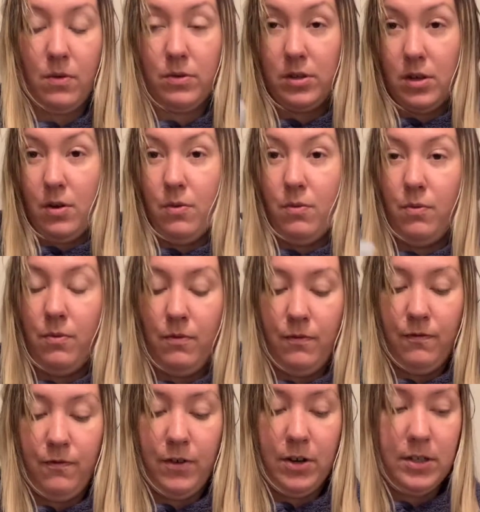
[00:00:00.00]
So
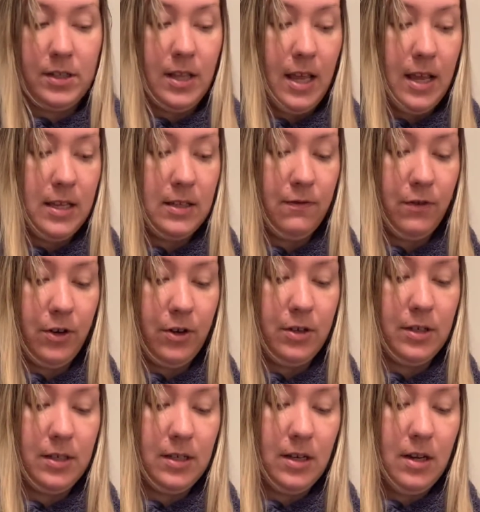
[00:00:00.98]
first things
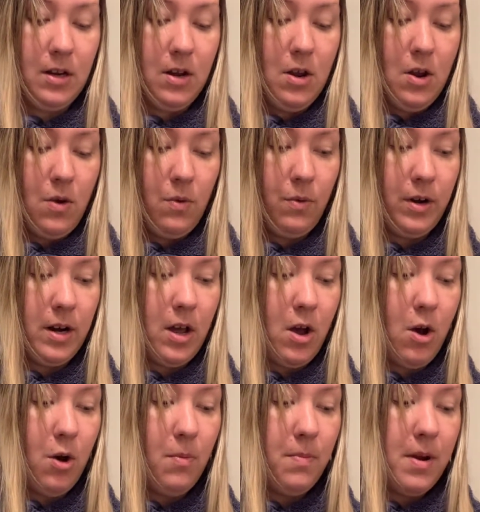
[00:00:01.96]
first, we're gonna
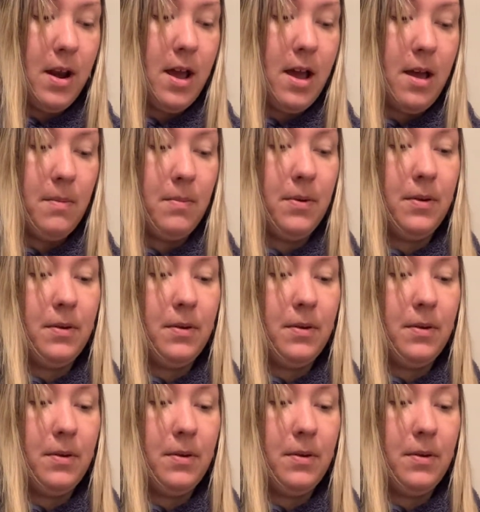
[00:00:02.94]
open up.